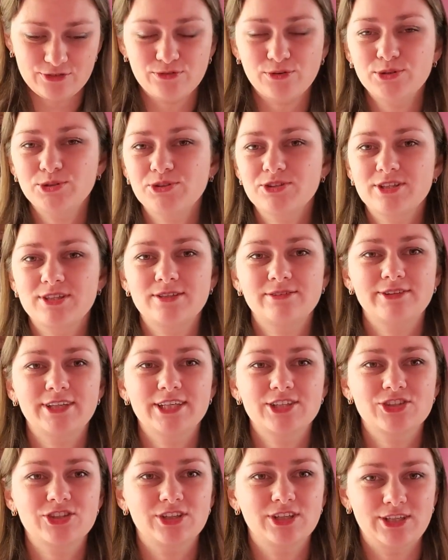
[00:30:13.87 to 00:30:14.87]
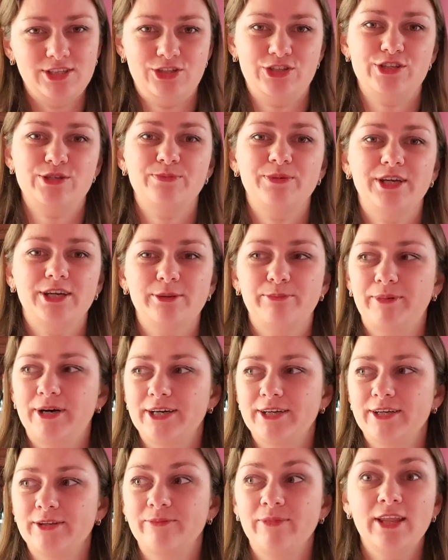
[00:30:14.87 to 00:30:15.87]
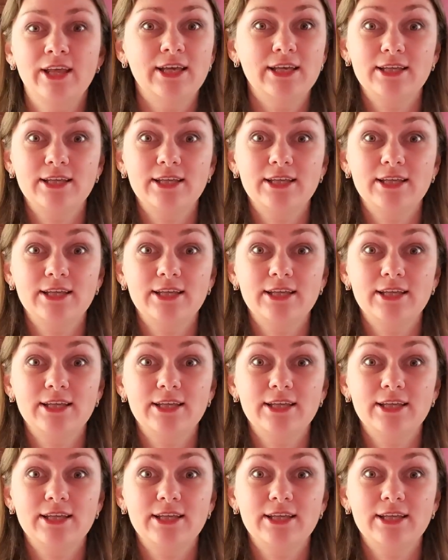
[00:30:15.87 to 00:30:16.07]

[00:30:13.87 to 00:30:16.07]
follow the direction and just make a pattern?